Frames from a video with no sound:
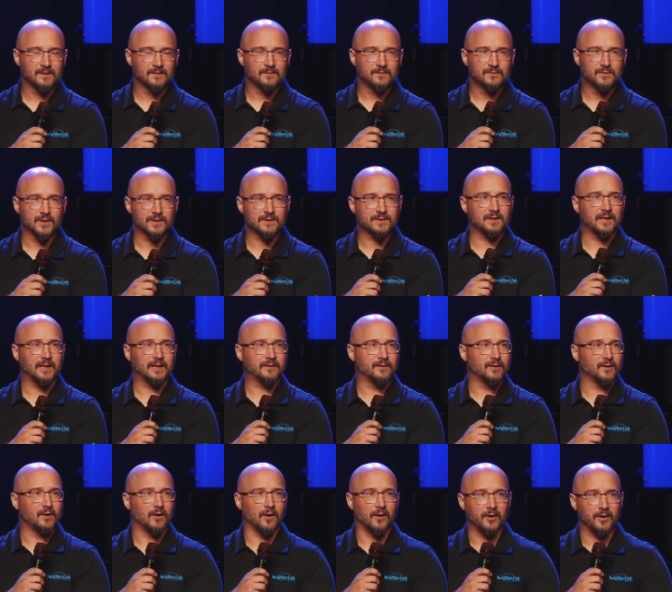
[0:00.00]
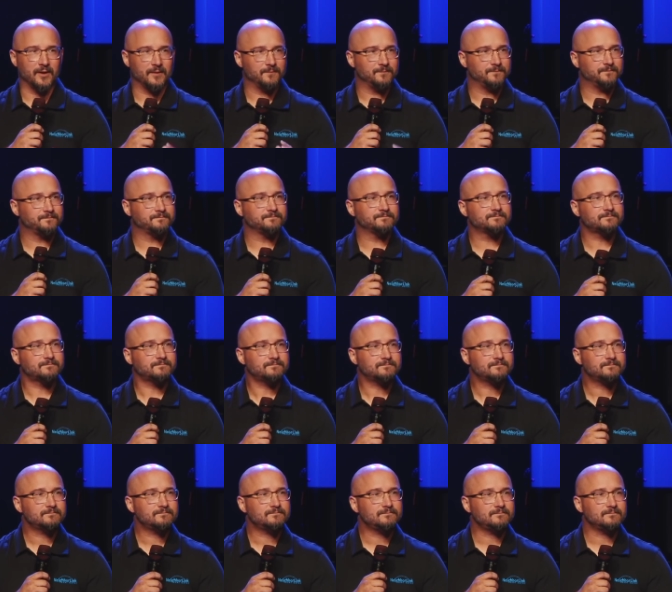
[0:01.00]
Just like the garden.
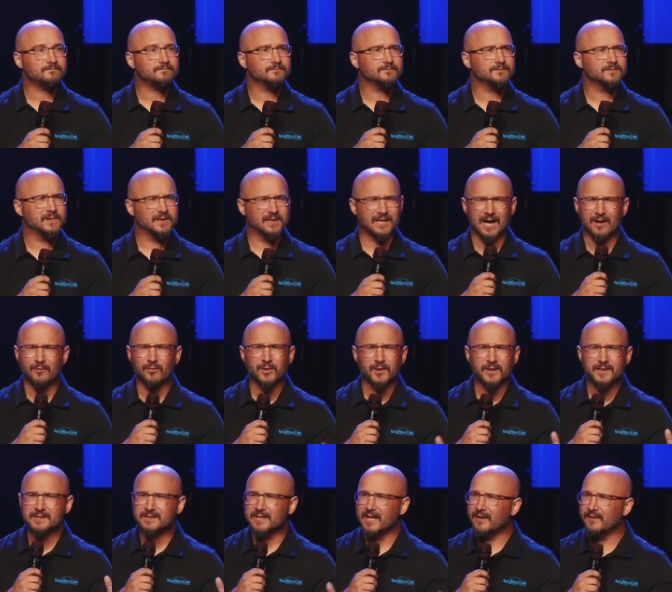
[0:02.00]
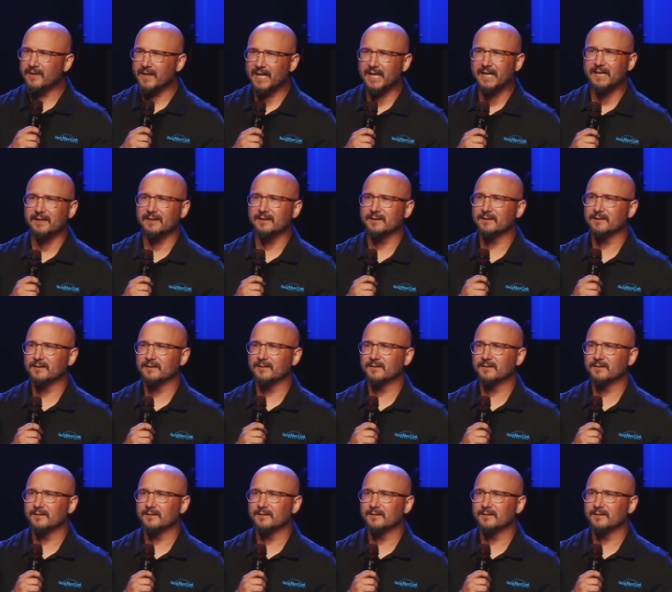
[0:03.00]
Did God really say that?